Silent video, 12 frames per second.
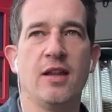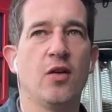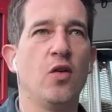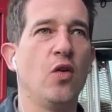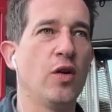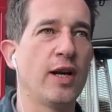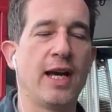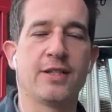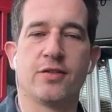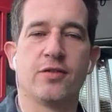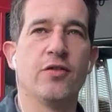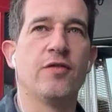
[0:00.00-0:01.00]
The whole cast
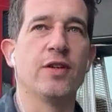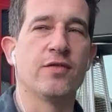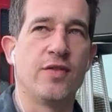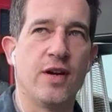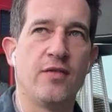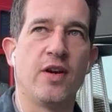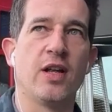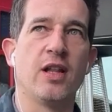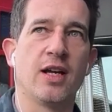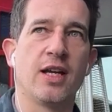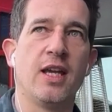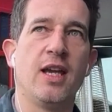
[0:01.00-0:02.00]
and crew feels very, very
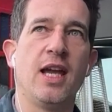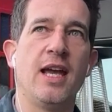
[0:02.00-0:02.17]
lucky.